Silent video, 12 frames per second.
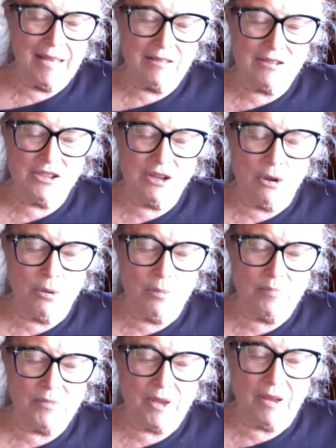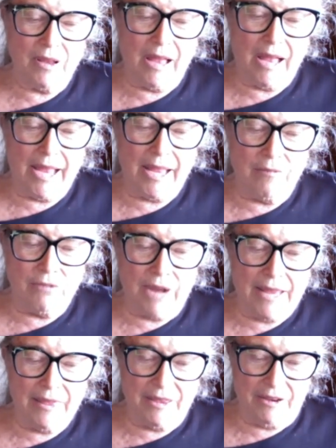So I
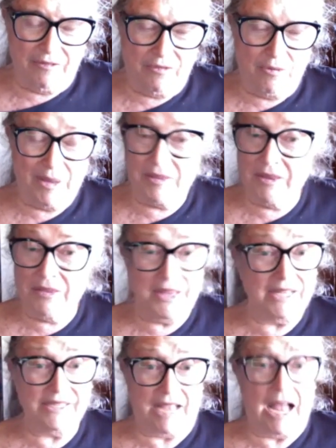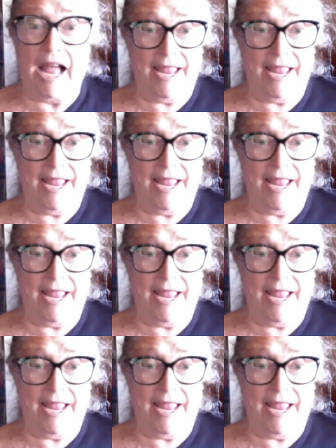write, therefore, about the things I